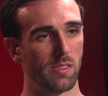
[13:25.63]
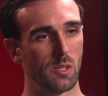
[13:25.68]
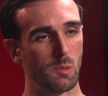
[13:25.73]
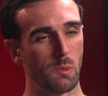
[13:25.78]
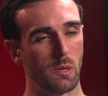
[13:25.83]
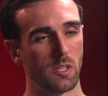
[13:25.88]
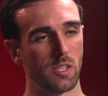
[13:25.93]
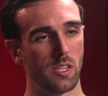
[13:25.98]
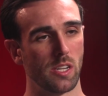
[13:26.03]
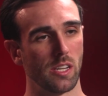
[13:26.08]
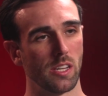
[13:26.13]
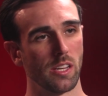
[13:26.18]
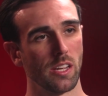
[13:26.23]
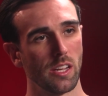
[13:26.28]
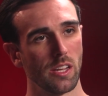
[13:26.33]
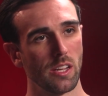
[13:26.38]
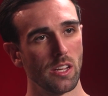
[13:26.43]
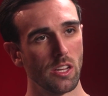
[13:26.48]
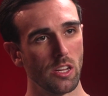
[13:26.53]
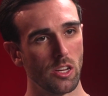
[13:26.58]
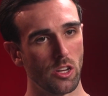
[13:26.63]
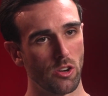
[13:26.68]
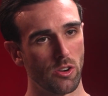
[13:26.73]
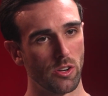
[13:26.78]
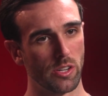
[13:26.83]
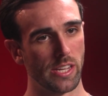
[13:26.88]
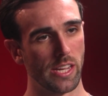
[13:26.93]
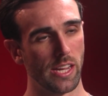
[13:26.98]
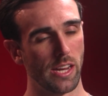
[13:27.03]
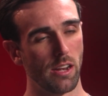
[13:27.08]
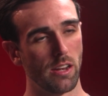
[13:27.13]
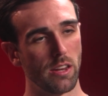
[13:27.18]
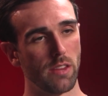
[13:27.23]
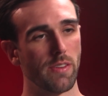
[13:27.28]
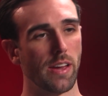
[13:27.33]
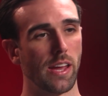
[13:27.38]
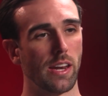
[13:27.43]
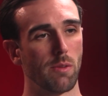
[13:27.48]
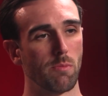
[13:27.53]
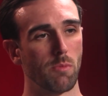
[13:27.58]
especially you're a kid and you've
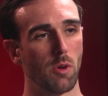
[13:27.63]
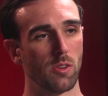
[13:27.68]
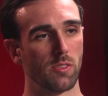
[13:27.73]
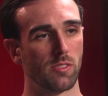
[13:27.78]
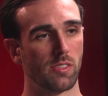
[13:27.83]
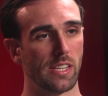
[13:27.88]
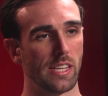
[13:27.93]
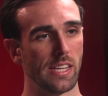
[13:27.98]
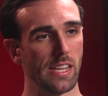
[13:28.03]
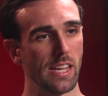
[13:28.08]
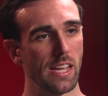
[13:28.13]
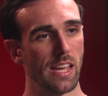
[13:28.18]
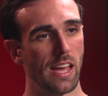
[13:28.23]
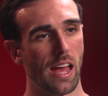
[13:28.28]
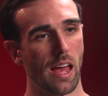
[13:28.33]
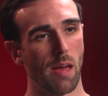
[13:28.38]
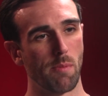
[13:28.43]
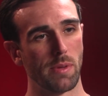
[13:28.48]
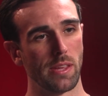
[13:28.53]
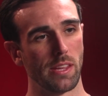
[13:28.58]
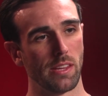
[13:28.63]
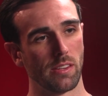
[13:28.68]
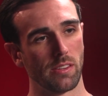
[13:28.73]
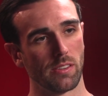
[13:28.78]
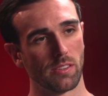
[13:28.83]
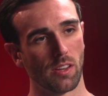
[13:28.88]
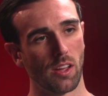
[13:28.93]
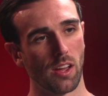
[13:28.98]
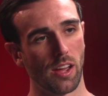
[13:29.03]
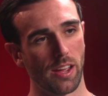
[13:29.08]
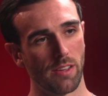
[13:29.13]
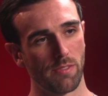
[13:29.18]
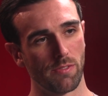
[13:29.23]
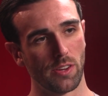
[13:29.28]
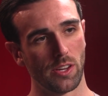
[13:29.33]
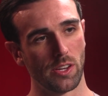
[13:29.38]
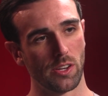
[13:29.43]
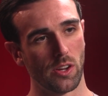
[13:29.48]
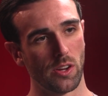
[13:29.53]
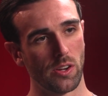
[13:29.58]
had a mostly happy life,
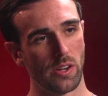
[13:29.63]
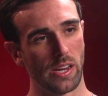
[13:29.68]
you don't